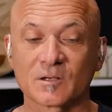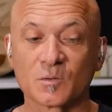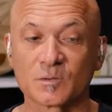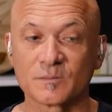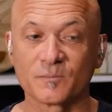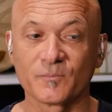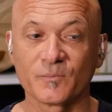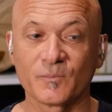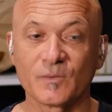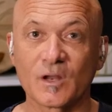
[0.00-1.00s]
So,
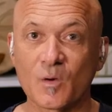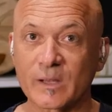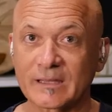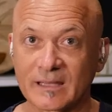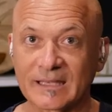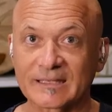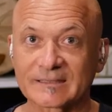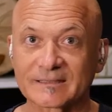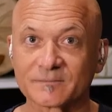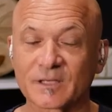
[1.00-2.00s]
knowing
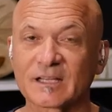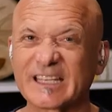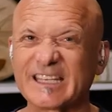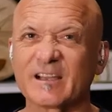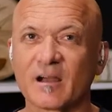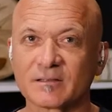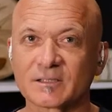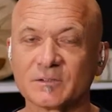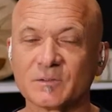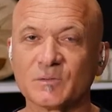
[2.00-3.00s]
things, clinging
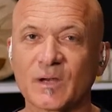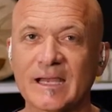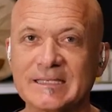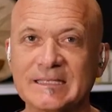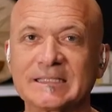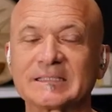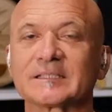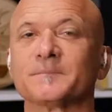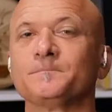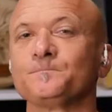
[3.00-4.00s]
on to
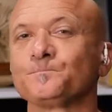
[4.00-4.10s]
ideas,